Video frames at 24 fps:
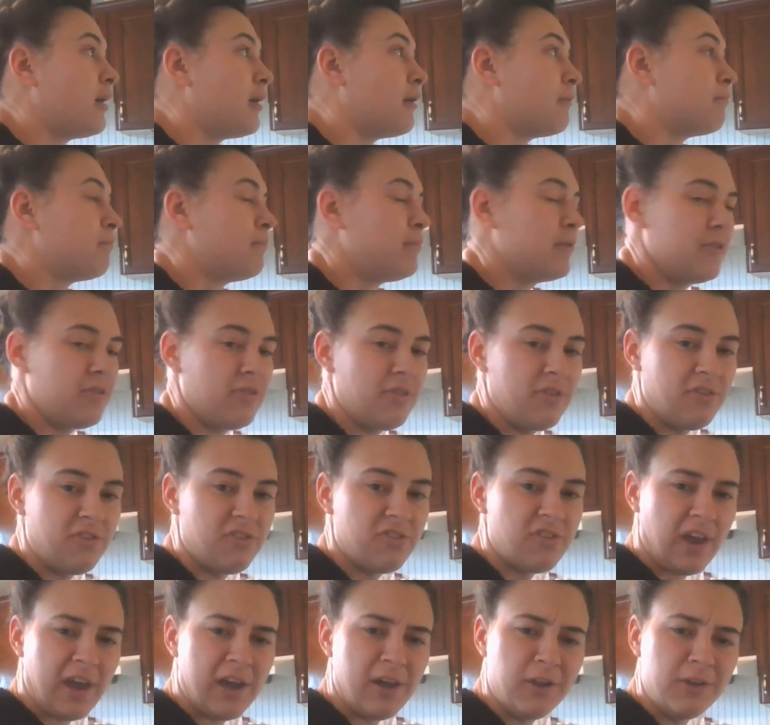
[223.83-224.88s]
Uh, but the
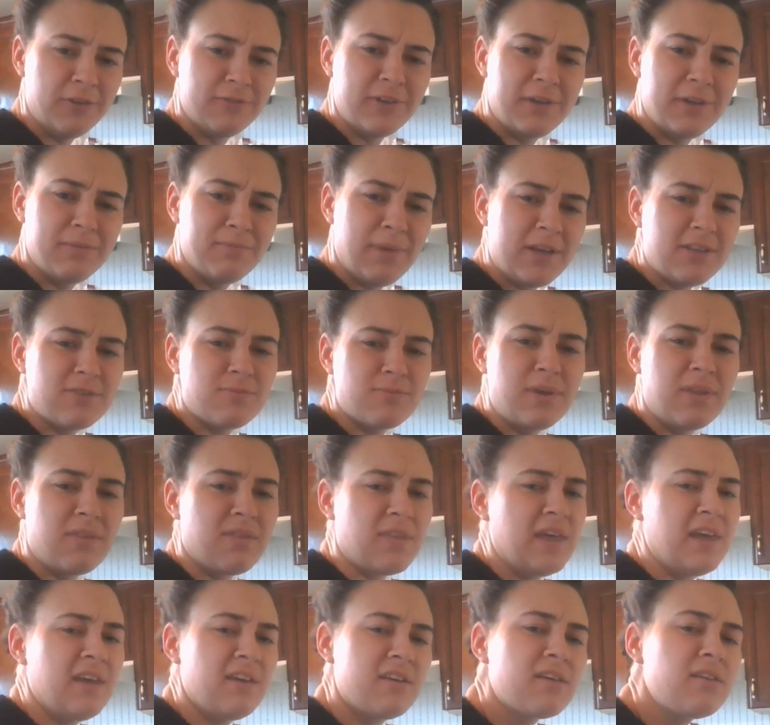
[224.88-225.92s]
style of it makes
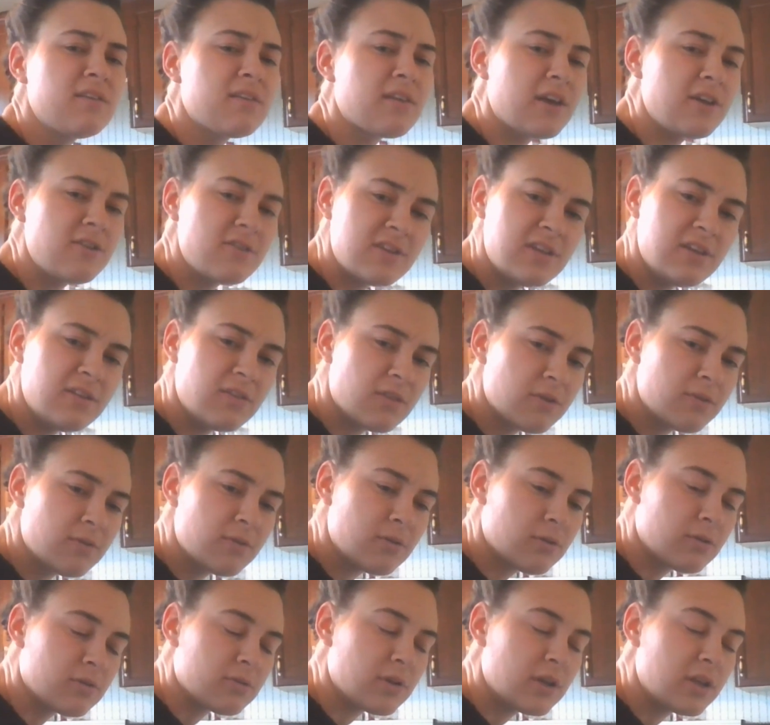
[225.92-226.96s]
me think
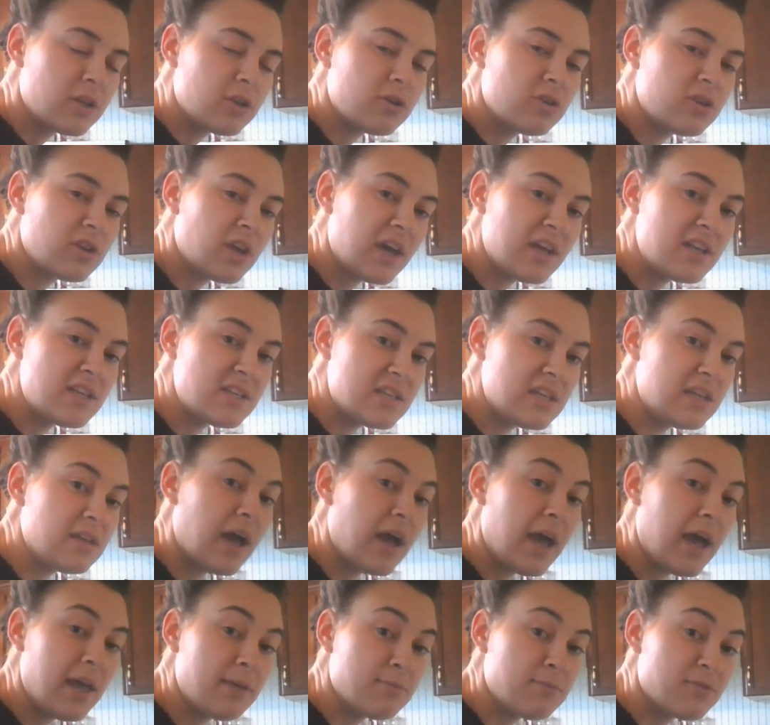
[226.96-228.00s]
1930s.
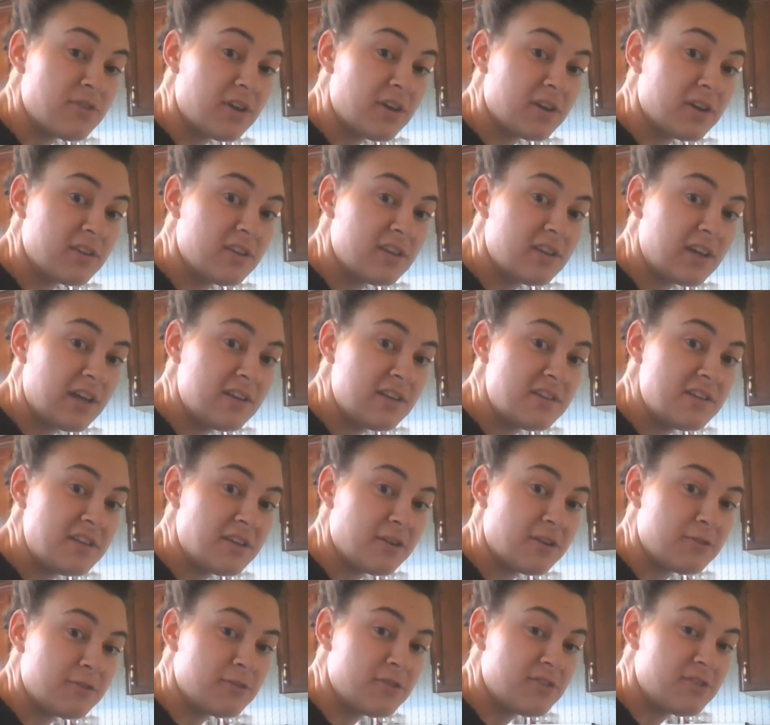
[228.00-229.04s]
19. I am stuck in the
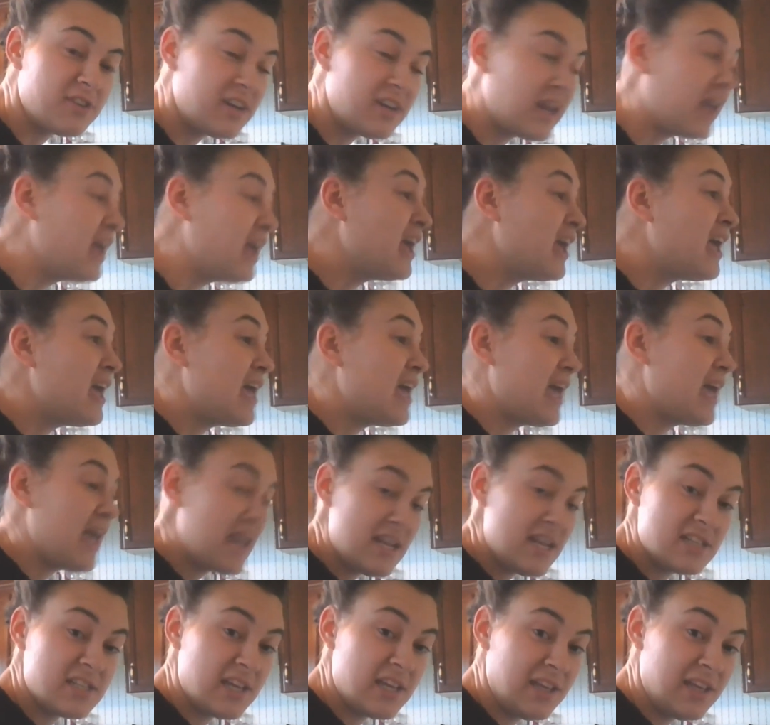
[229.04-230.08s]
1900s today.
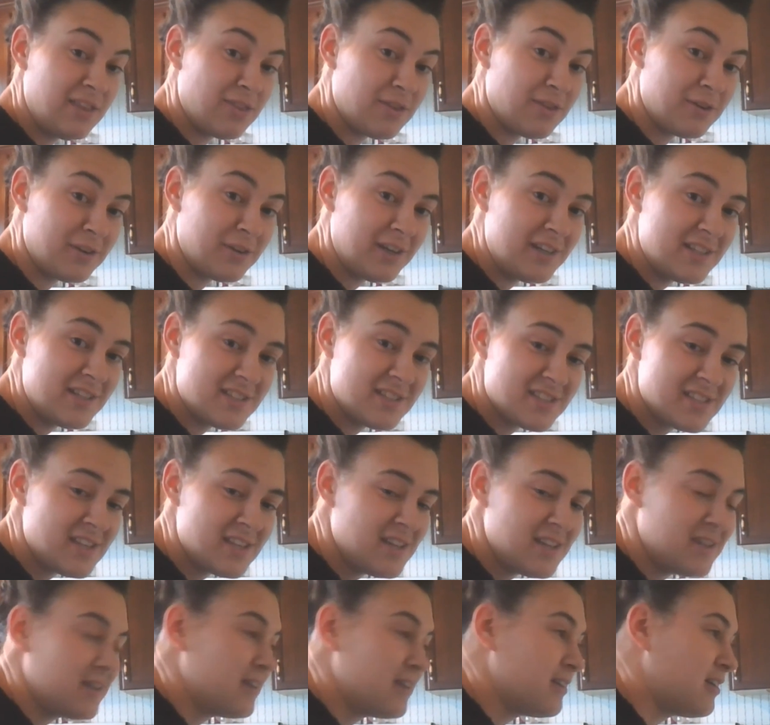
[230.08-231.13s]
1830s.
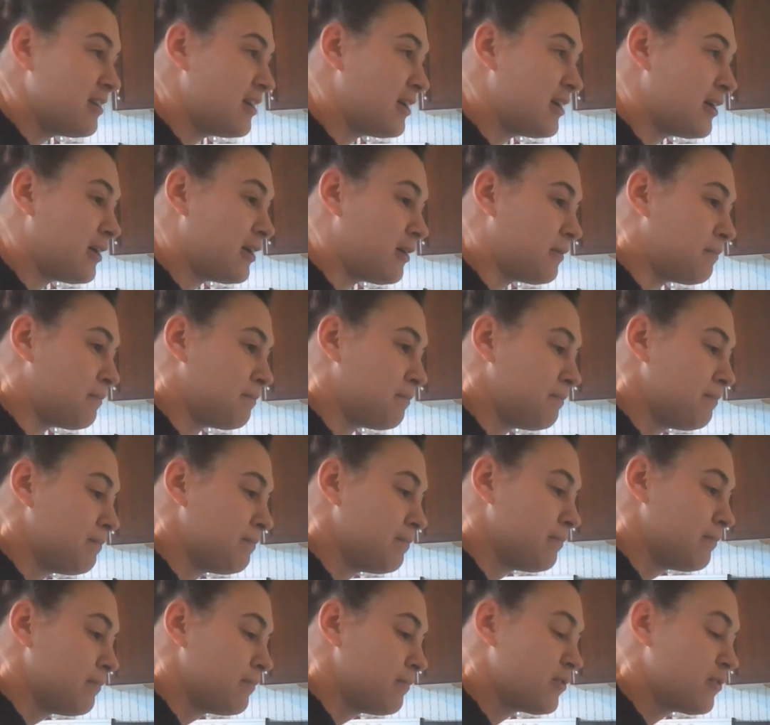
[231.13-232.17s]
Um,
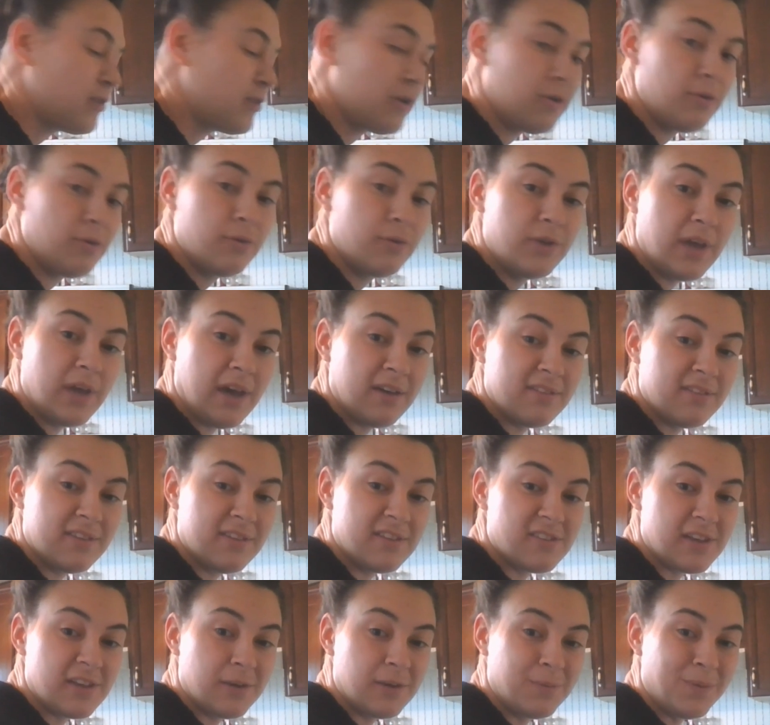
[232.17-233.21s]
so yeah,
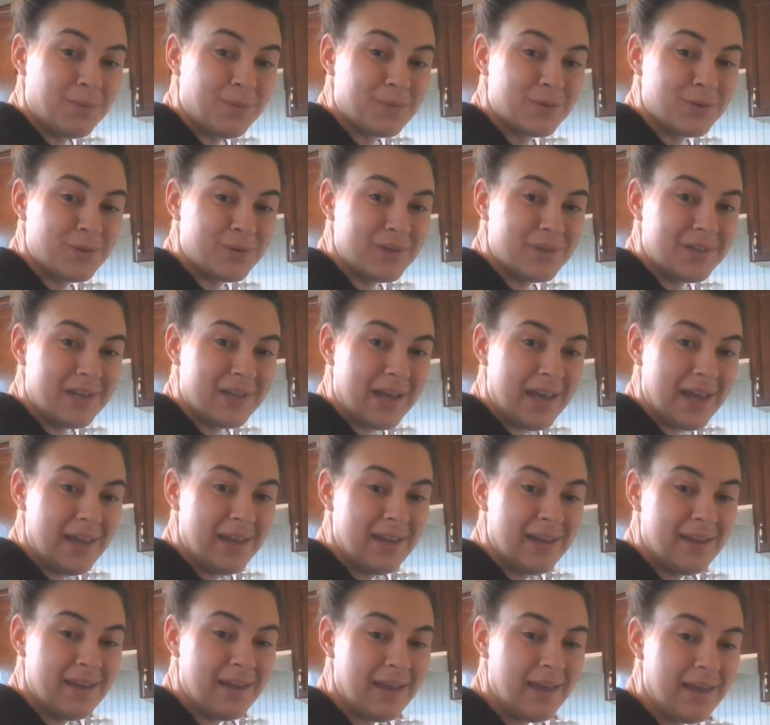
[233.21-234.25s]
that's kind of what we're doing
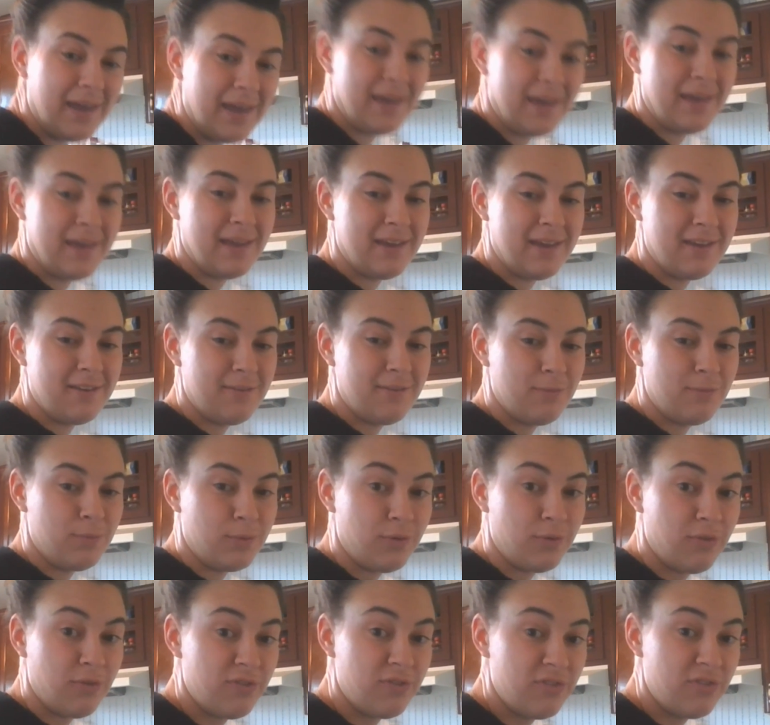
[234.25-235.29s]
today,
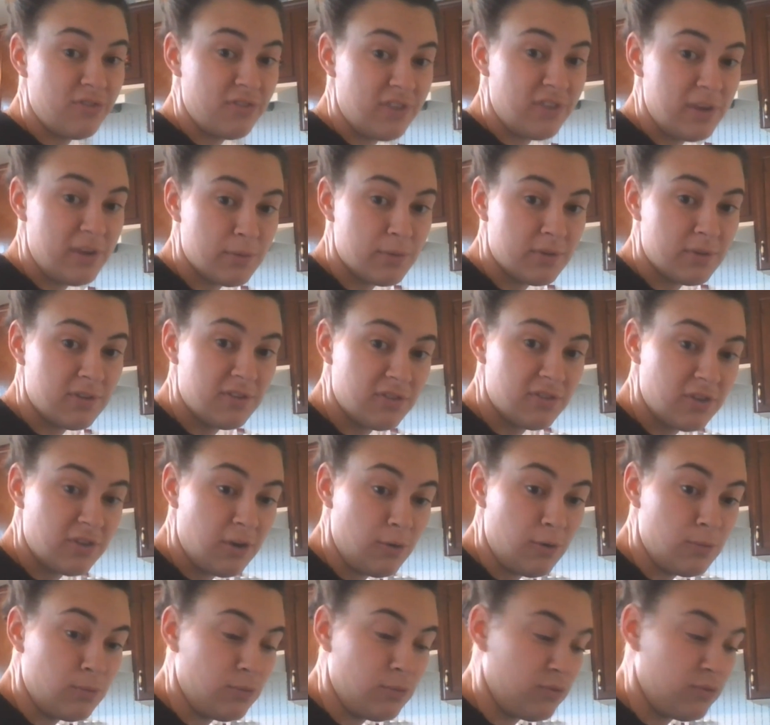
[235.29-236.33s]
and we'll see where
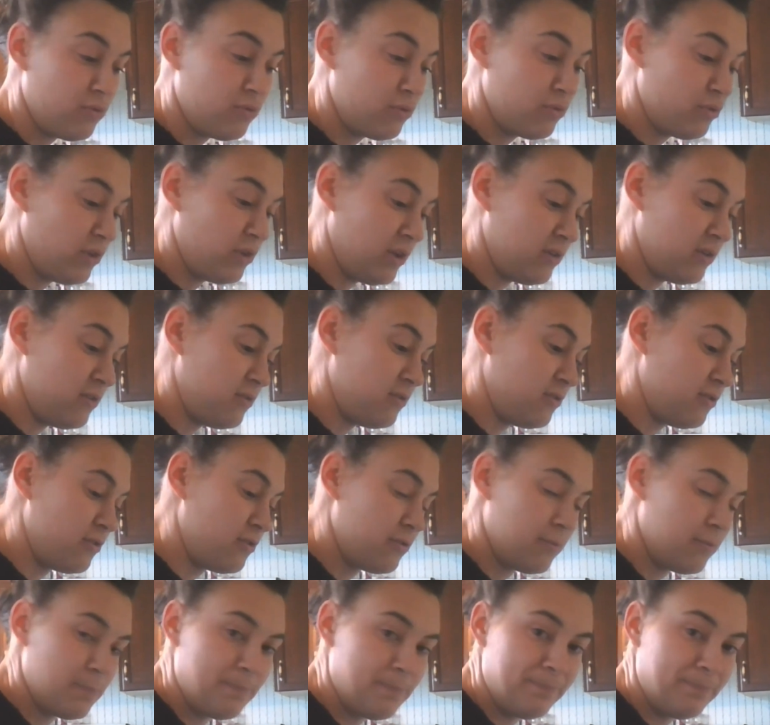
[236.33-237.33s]
this goes because